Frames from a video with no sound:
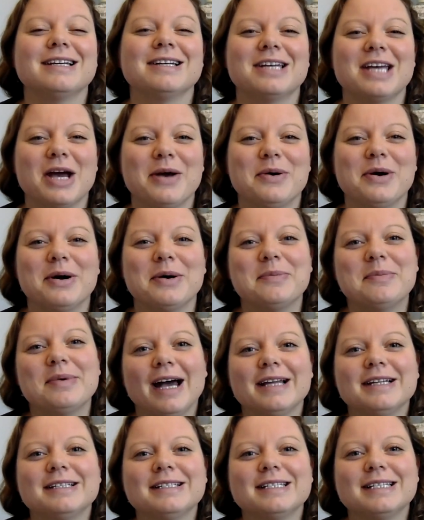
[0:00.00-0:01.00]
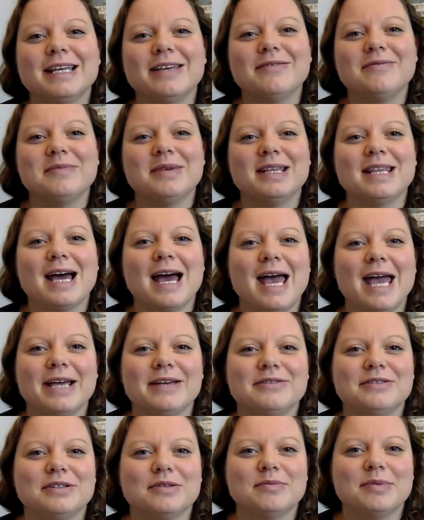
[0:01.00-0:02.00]
go up and give me that
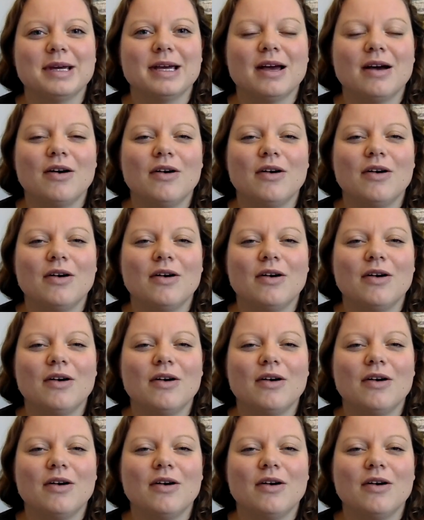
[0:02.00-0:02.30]
extra bit